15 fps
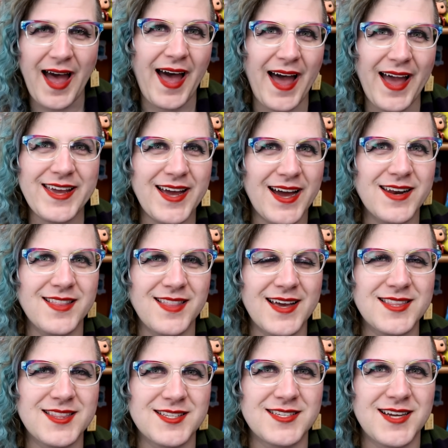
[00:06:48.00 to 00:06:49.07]
I kind of
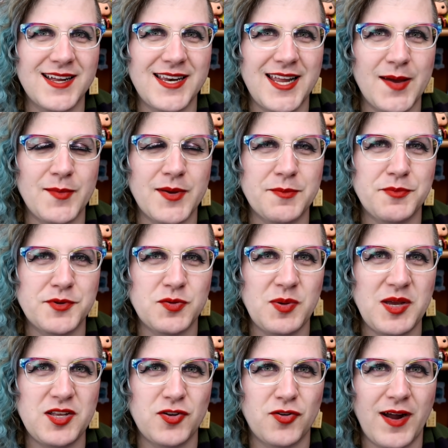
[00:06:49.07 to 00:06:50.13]
like the dynamic
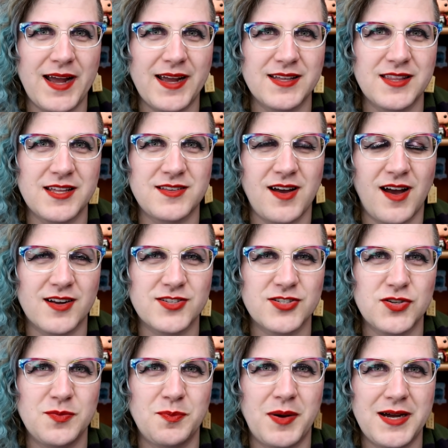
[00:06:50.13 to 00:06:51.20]
between Craig and the
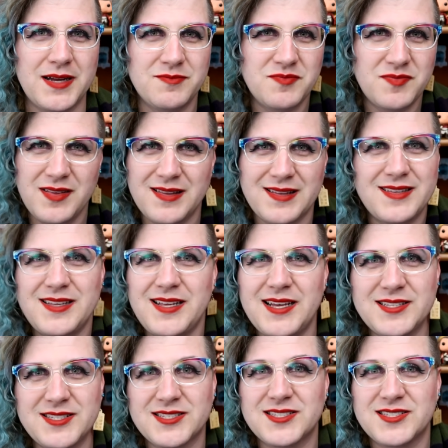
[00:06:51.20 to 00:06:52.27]
Doctor, but
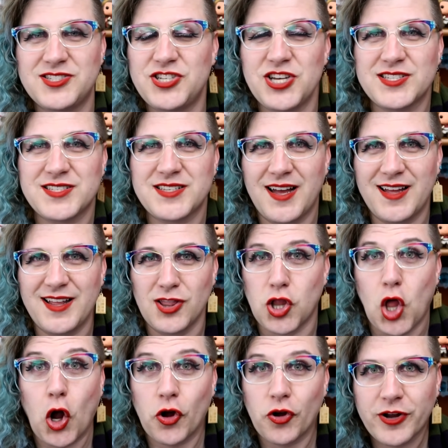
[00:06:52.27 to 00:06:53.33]
it's just a
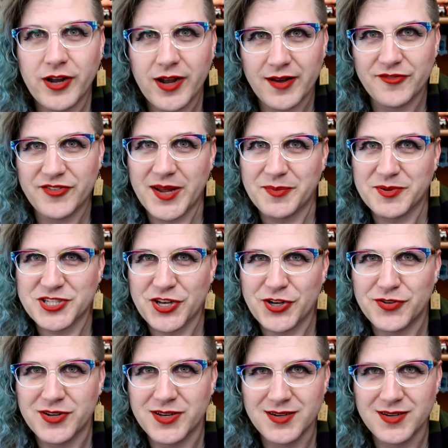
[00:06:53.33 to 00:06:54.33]
lark of an episode.